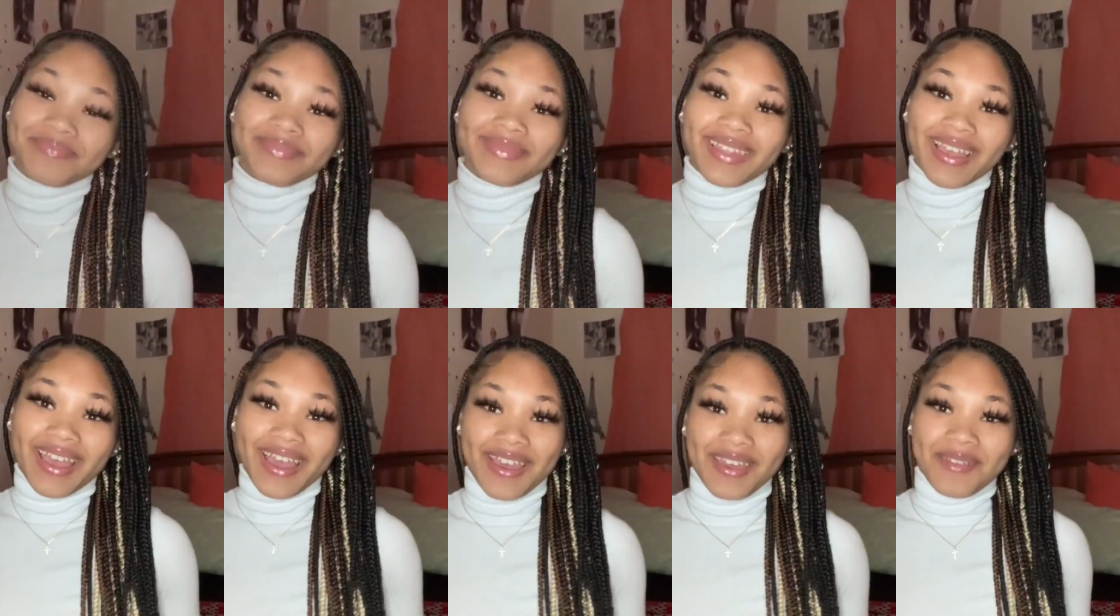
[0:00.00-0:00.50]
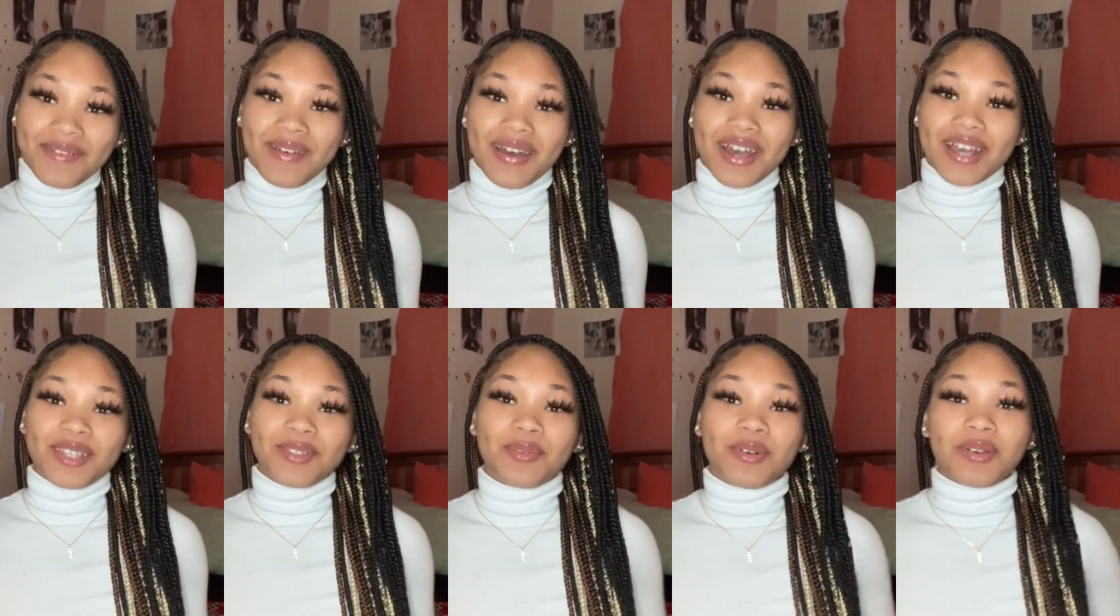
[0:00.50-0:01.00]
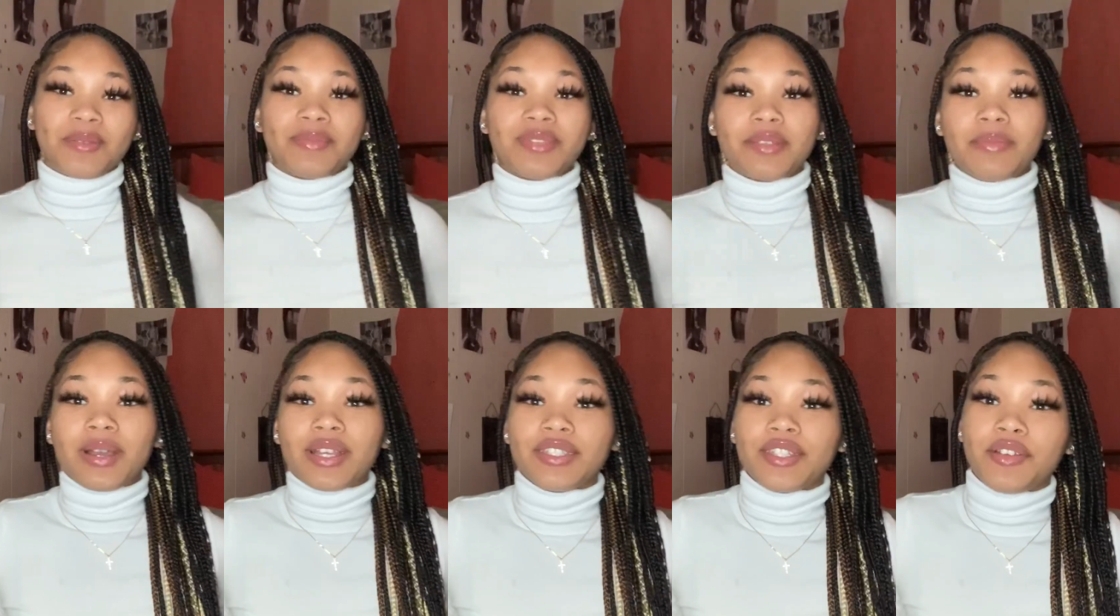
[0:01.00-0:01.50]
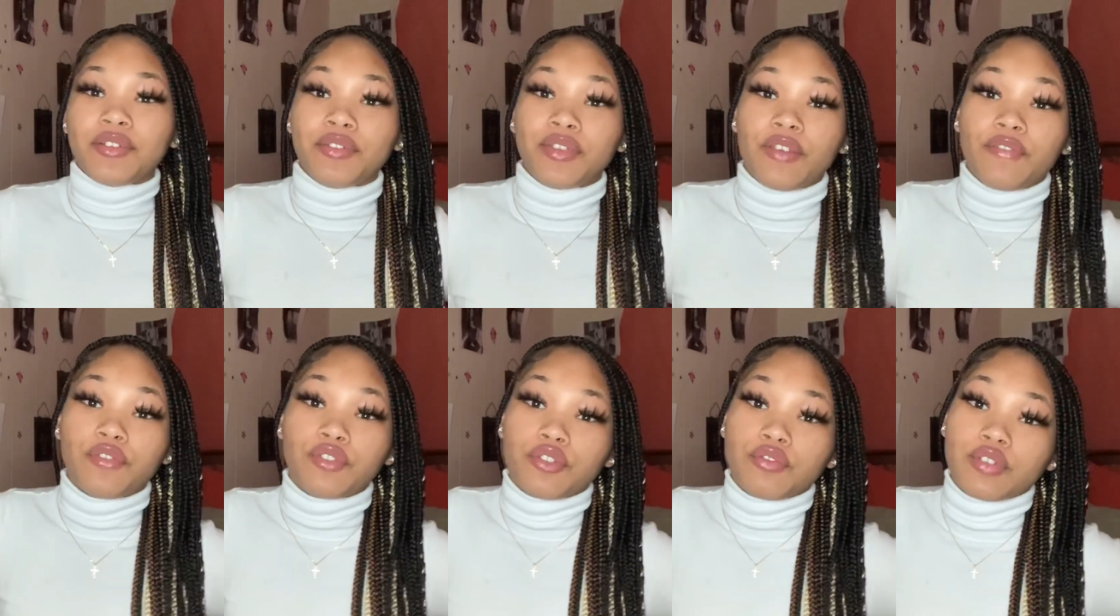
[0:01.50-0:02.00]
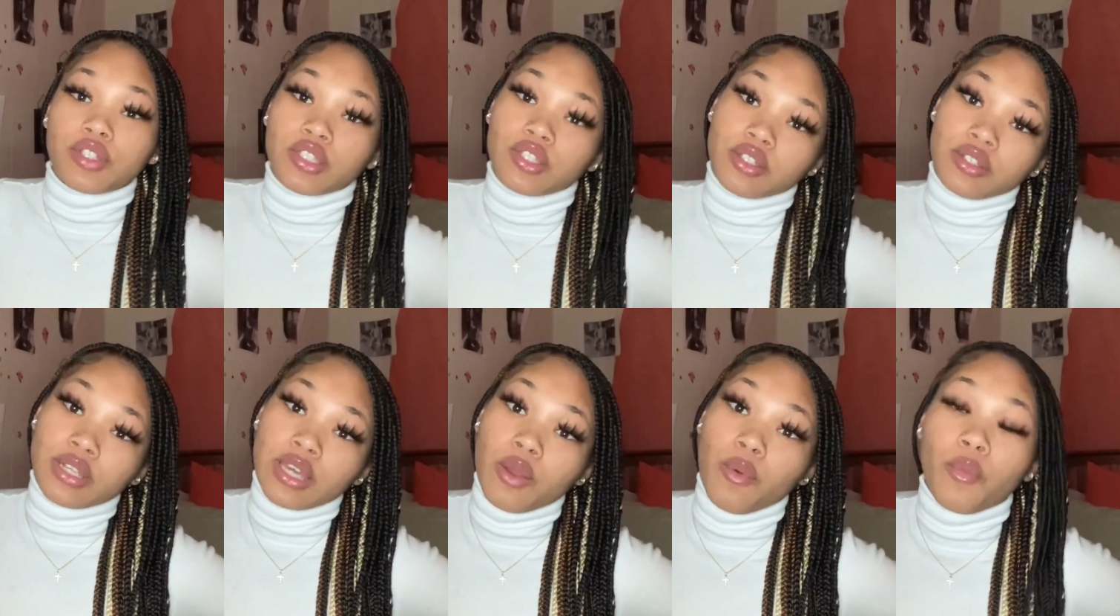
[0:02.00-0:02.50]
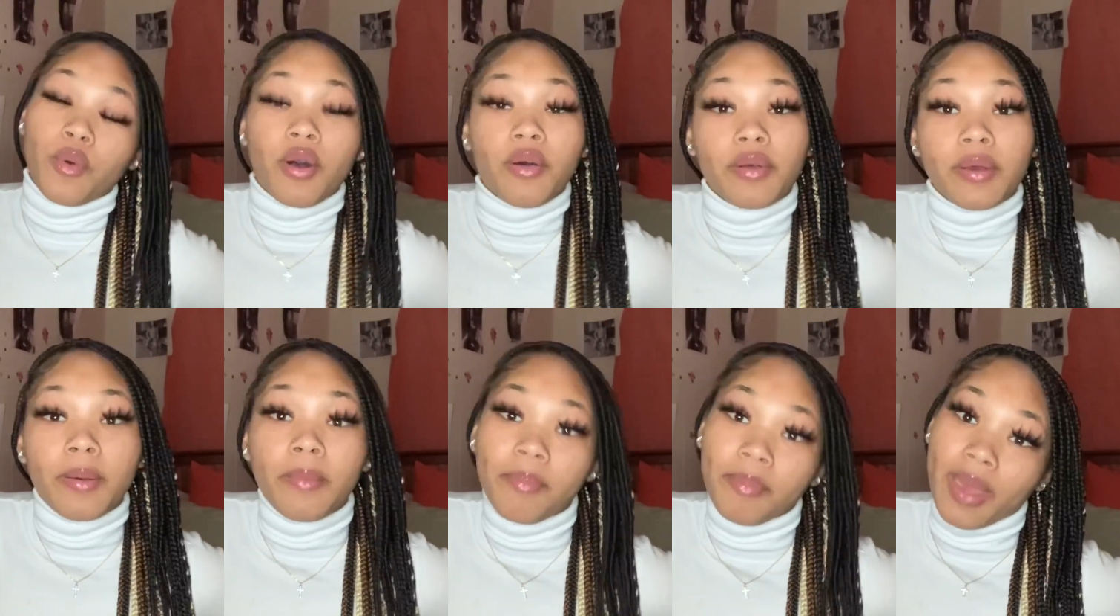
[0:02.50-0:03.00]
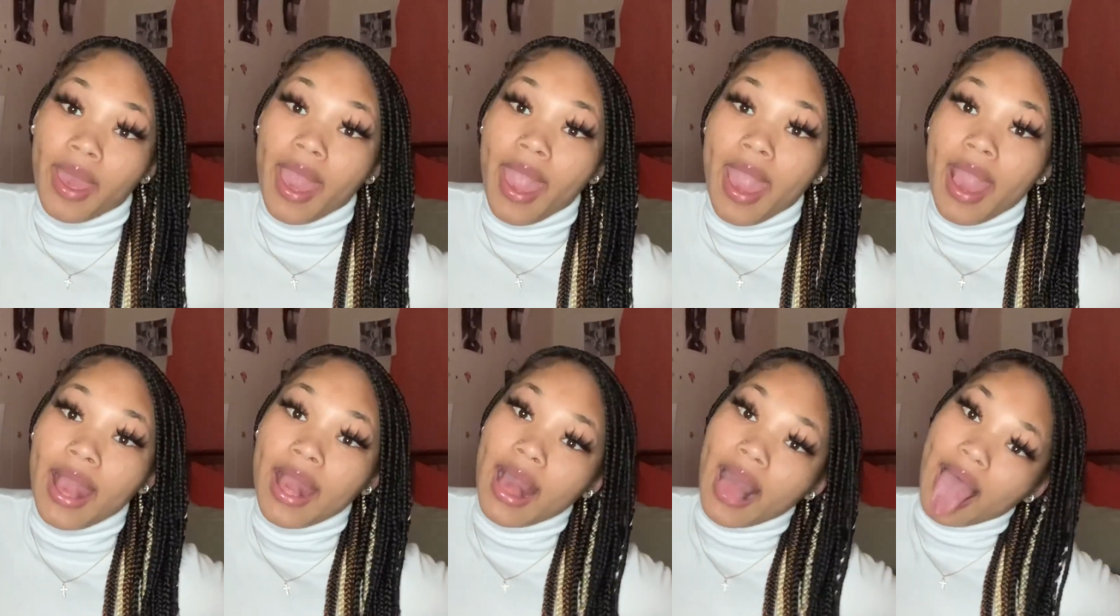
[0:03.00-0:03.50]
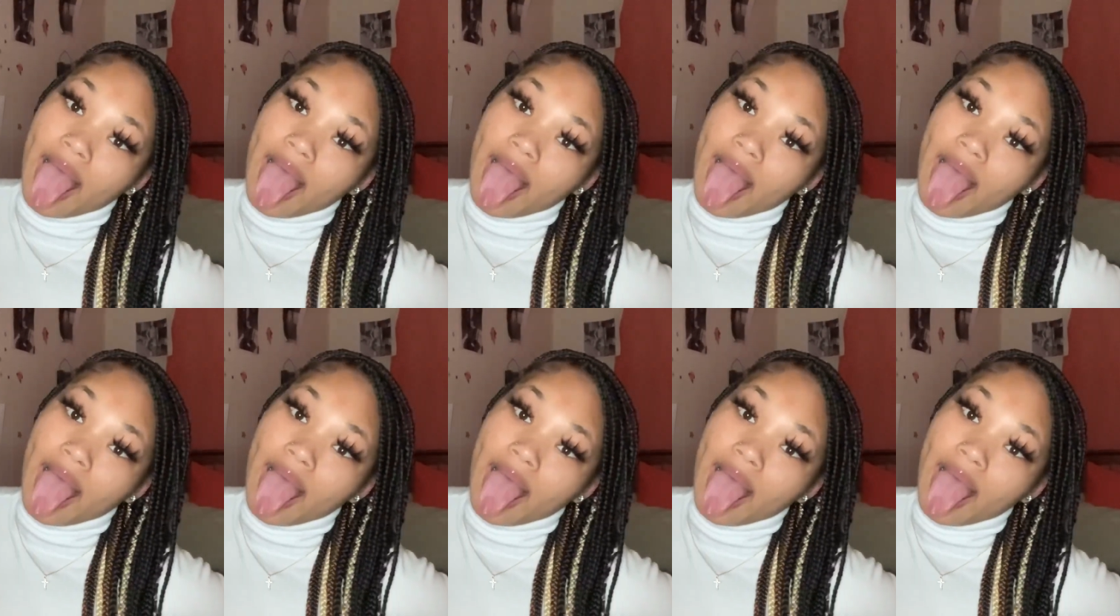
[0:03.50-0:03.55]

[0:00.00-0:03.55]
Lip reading: Hey you guys, welcome to my channel, and if you're returning, welcome back.